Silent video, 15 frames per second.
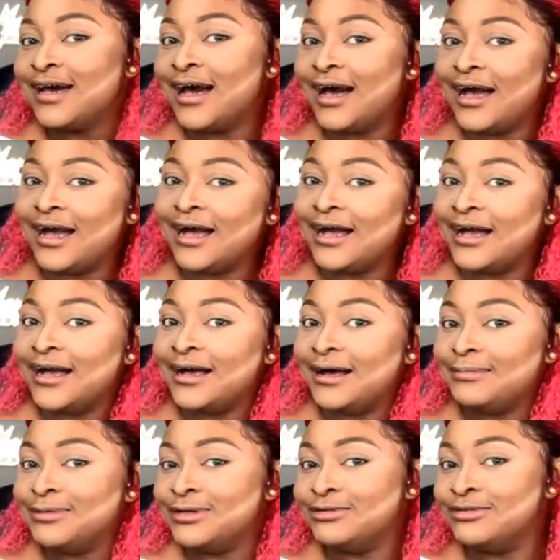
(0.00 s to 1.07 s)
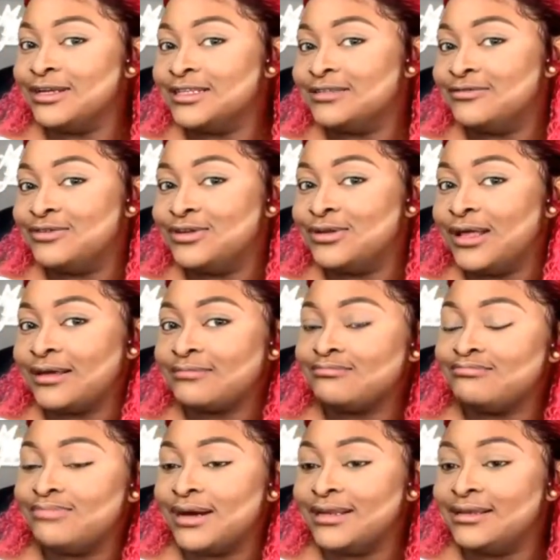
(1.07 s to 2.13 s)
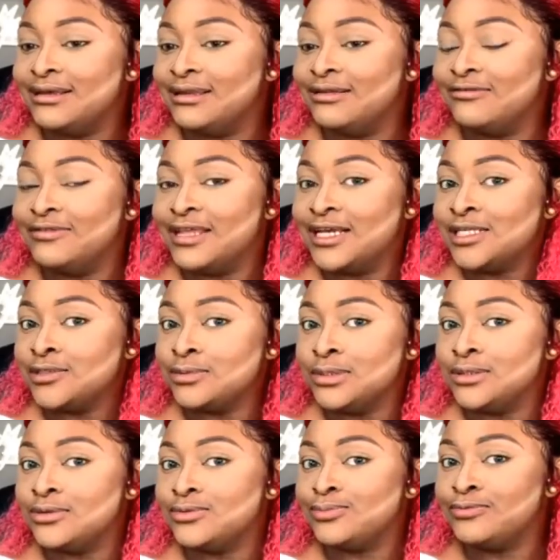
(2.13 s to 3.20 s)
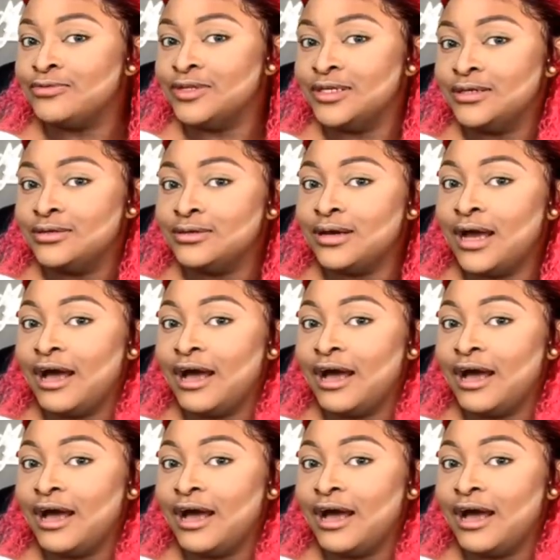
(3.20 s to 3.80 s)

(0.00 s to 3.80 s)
I'm gonna release a video like by the end of next week, hopefully.